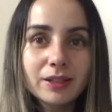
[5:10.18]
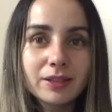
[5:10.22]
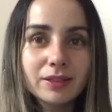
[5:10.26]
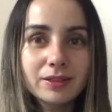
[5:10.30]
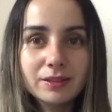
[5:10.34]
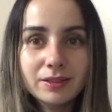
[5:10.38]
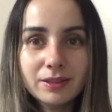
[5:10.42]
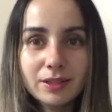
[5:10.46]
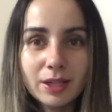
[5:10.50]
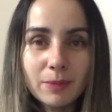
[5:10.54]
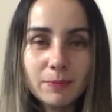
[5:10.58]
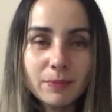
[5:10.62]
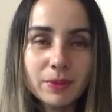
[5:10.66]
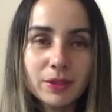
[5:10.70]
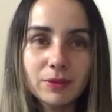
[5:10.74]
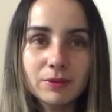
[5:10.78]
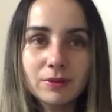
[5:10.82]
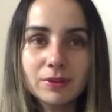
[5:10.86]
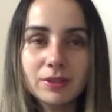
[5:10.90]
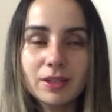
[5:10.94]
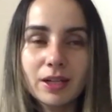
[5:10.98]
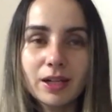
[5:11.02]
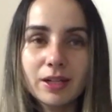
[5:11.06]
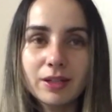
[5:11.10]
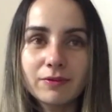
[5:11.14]
step
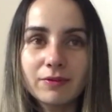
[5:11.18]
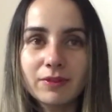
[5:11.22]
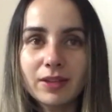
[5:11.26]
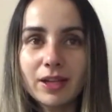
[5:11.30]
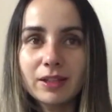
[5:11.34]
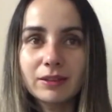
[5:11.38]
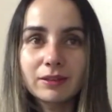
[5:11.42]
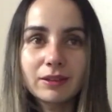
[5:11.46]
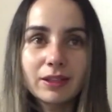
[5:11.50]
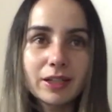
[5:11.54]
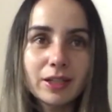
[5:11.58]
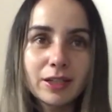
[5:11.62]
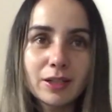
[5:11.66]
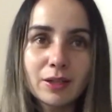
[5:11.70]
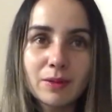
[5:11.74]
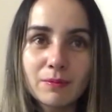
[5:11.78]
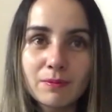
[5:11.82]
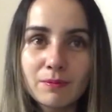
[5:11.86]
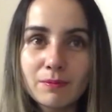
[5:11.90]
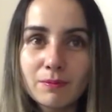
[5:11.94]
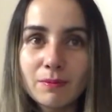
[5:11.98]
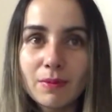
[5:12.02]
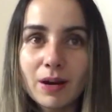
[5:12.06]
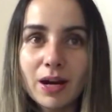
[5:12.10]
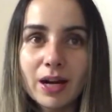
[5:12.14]
outside of that like
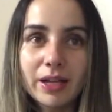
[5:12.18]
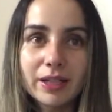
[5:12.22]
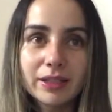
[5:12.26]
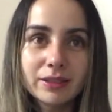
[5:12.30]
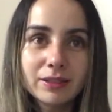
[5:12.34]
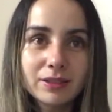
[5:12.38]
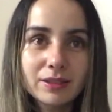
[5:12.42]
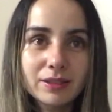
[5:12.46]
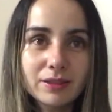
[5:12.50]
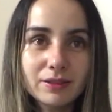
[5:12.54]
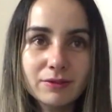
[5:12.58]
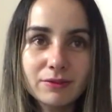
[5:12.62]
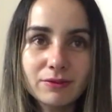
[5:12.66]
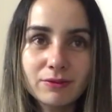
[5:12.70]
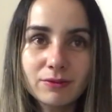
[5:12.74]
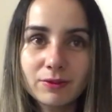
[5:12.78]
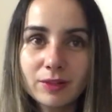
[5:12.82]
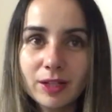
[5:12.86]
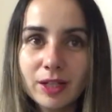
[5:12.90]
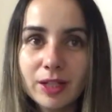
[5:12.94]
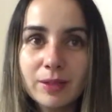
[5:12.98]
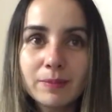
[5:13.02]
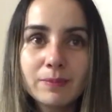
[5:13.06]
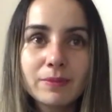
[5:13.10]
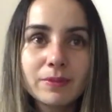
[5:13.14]
mind
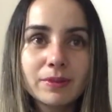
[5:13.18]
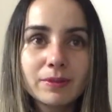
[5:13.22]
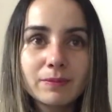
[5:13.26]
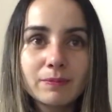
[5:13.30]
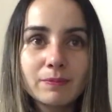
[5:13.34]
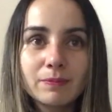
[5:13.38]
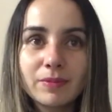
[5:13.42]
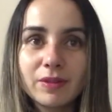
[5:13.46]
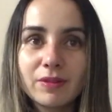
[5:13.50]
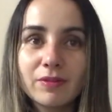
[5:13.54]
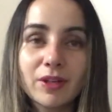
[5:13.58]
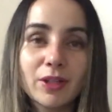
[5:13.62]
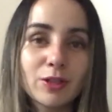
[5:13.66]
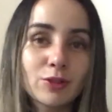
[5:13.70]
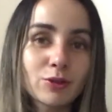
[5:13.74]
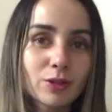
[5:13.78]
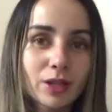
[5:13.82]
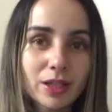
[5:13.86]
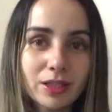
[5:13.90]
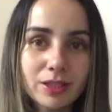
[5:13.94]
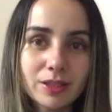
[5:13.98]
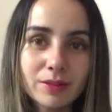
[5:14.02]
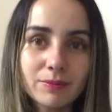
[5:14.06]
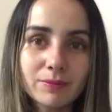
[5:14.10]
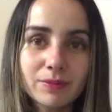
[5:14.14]
frame if I
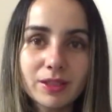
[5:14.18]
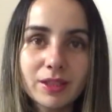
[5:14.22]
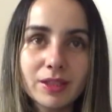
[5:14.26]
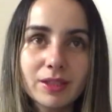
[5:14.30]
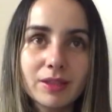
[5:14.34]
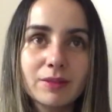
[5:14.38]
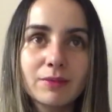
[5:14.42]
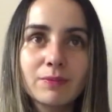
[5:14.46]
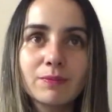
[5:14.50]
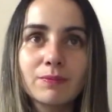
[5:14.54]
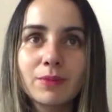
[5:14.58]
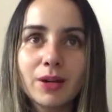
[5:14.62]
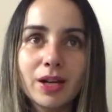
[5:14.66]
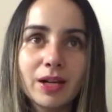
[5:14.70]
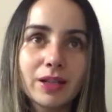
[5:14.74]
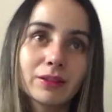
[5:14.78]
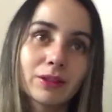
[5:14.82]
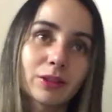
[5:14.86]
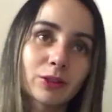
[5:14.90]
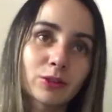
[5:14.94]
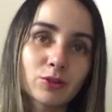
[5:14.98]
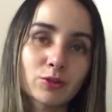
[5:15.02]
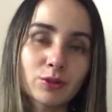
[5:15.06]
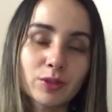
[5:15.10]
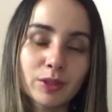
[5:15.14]
try something by a
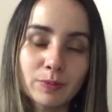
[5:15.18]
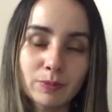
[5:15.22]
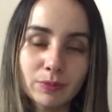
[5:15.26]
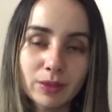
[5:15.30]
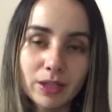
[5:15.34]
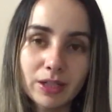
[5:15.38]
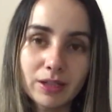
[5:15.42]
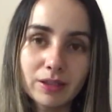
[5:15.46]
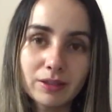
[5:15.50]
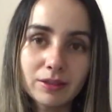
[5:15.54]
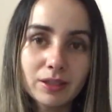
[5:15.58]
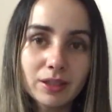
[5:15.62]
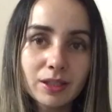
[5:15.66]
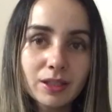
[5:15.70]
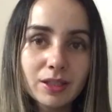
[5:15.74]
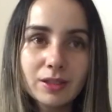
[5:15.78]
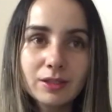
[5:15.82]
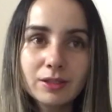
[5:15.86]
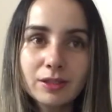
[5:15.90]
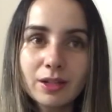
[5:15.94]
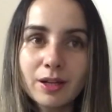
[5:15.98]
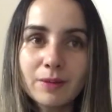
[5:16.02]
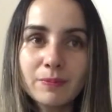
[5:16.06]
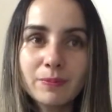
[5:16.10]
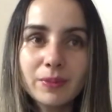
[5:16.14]
luxury brand,
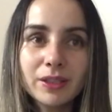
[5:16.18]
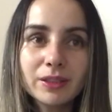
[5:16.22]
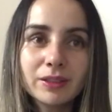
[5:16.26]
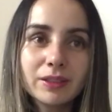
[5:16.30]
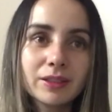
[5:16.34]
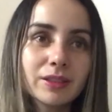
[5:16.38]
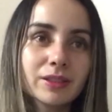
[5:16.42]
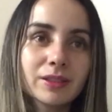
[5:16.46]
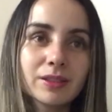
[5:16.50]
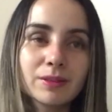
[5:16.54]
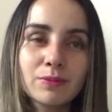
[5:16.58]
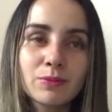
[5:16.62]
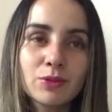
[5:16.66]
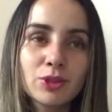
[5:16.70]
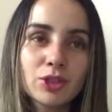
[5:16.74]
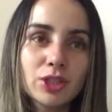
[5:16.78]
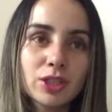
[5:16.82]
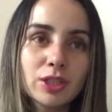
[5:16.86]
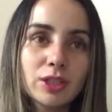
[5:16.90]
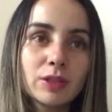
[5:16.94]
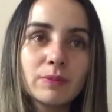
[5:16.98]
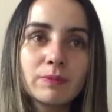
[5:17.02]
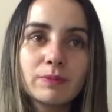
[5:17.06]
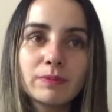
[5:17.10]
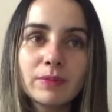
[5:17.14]
not by like some
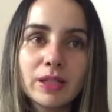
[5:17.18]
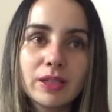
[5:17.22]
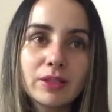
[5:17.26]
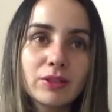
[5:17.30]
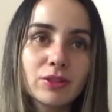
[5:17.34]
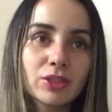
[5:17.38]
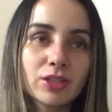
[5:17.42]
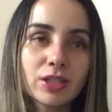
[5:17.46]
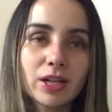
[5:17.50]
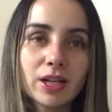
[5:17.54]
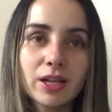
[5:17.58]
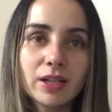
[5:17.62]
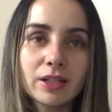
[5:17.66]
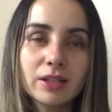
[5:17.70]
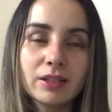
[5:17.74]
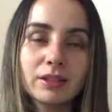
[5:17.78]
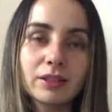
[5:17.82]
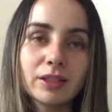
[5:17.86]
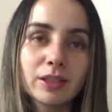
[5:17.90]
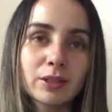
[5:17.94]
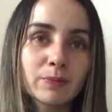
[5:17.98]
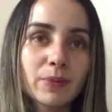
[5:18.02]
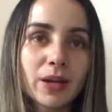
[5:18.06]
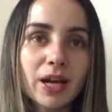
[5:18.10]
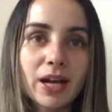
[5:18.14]
cheap made in China
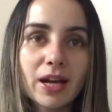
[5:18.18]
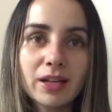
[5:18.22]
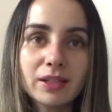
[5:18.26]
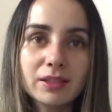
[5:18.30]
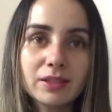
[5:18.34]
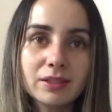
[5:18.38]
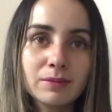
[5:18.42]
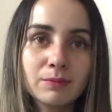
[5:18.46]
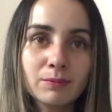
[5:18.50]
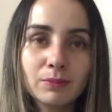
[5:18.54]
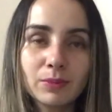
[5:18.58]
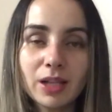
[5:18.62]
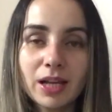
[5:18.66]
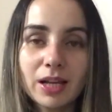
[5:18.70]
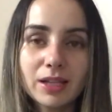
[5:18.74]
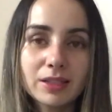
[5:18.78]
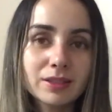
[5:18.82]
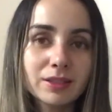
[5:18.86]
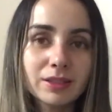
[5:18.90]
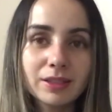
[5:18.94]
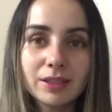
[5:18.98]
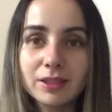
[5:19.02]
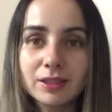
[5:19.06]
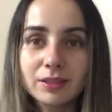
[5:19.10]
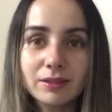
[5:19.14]
like
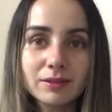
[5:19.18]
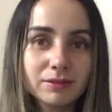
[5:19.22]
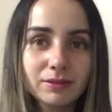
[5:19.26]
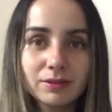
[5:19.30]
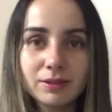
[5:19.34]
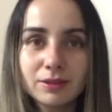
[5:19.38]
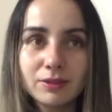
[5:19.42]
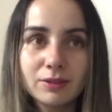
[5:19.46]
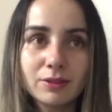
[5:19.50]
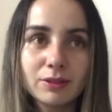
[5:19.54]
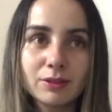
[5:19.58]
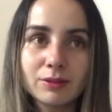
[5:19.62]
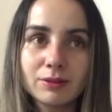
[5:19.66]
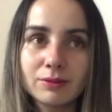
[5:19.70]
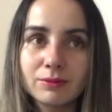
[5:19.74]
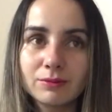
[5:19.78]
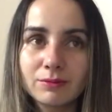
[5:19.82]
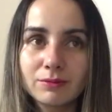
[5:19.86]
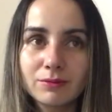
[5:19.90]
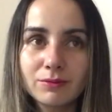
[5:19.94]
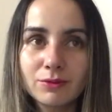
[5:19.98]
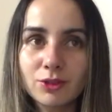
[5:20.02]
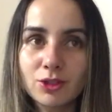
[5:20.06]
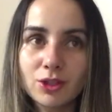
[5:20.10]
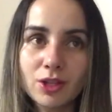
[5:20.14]
plastic, you know,
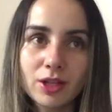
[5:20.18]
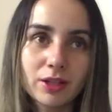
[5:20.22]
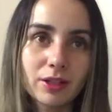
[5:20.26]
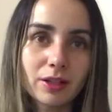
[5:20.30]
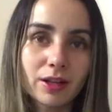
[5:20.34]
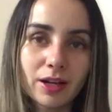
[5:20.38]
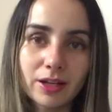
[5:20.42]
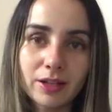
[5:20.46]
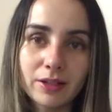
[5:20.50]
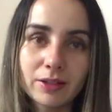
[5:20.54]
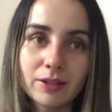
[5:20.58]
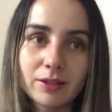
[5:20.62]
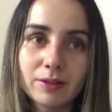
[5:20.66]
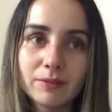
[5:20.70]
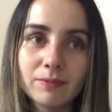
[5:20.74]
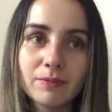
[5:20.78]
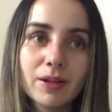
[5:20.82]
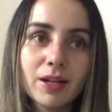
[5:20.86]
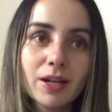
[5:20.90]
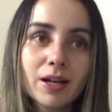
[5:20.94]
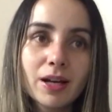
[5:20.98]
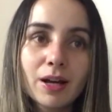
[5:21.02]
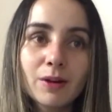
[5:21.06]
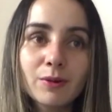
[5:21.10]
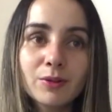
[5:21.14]
junk item.
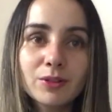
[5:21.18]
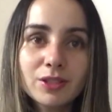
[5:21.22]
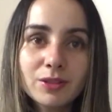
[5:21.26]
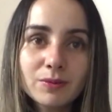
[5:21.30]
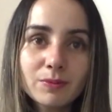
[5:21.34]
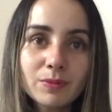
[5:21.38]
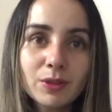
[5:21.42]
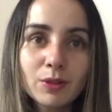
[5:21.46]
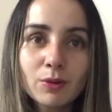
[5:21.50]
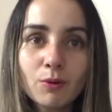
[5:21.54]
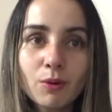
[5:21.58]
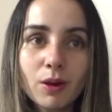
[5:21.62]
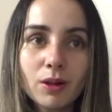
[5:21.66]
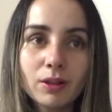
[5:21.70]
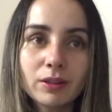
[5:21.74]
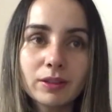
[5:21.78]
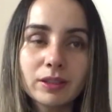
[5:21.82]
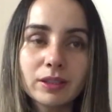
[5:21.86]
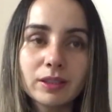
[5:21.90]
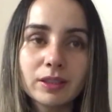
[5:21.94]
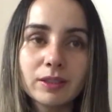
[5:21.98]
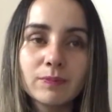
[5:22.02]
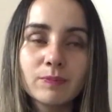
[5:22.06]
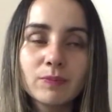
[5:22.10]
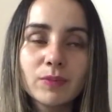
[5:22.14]
I want something
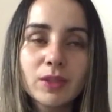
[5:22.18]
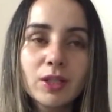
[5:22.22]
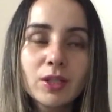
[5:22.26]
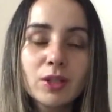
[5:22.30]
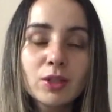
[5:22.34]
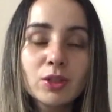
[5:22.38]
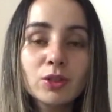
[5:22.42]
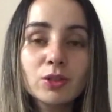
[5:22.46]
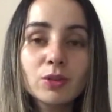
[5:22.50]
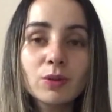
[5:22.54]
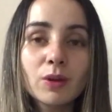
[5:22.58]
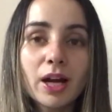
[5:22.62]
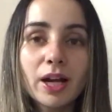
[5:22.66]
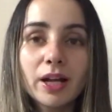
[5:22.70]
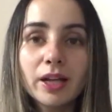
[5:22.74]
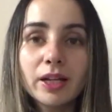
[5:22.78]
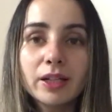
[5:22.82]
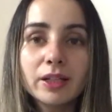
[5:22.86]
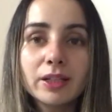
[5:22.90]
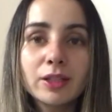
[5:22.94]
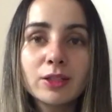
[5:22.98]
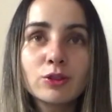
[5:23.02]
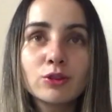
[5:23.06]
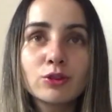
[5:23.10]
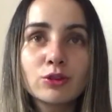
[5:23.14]
quality. So
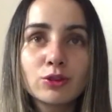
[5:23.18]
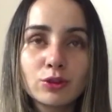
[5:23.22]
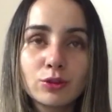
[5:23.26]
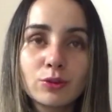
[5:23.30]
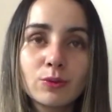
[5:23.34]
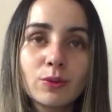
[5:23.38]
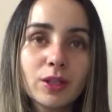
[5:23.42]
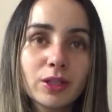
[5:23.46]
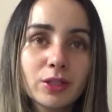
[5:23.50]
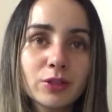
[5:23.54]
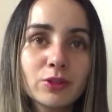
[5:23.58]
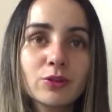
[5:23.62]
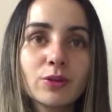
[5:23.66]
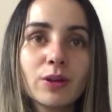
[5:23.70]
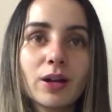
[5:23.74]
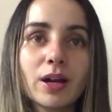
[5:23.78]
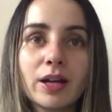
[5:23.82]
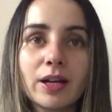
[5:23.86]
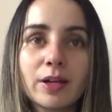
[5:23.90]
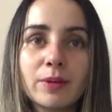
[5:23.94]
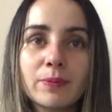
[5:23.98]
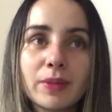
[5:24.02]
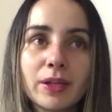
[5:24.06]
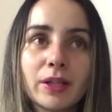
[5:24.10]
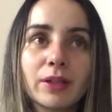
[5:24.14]
I do want to
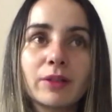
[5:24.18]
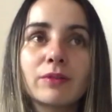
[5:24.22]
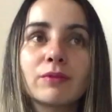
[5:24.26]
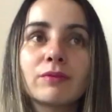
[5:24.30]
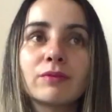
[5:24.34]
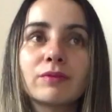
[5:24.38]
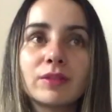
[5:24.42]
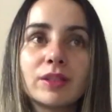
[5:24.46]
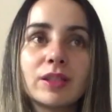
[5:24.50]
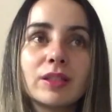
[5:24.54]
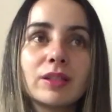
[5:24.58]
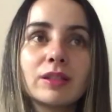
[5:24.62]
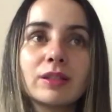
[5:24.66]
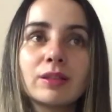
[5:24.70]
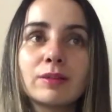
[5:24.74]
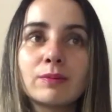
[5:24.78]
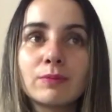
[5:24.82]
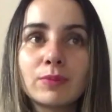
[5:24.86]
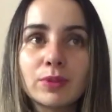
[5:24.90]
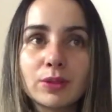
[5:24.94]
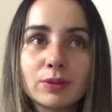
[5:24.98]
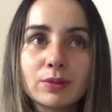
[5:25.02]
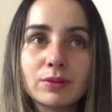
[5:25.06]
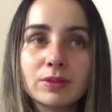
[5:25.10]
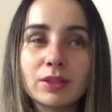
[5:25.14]
try a pair of vegan
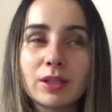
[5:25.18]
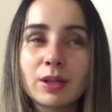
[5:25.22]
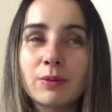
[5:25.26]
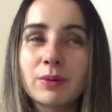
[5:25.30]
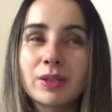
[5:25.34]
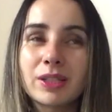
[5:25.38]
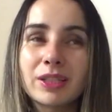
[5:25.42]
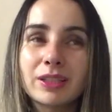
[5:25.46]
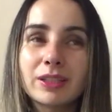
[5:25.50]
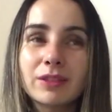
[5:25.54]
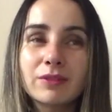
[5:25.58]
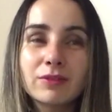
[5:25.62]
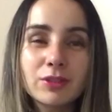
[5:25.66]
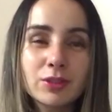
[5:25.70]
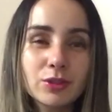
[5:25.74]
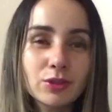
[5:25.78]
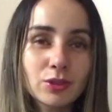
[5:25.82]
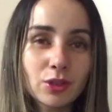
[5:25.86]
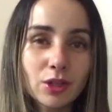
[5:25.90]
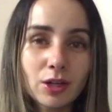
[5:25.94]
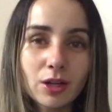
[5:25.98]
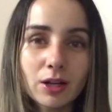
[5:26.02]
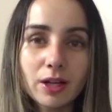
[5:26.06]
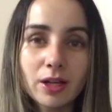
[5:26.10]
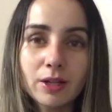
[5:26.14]
boots. I want to give it a
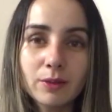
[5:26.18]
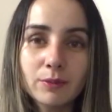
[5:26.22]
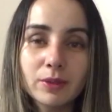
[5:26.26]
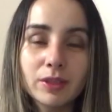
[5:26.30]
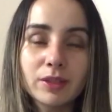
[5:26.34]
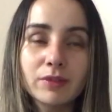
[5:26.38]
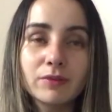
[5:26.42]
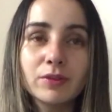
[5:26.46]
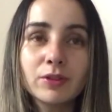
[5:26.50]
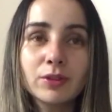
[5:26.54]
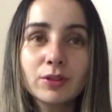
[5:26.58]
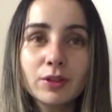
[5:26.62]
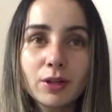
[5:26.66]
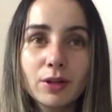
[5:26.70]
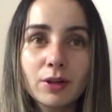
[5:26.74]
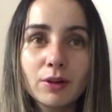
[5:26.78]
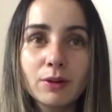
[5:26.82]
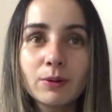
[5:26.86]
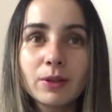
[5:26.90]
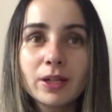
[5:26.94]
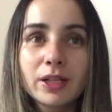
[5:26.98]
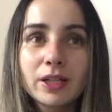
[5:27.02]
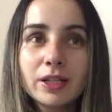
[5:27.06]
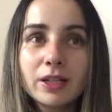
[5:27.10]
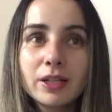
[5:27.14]
shot. I want to give it a go.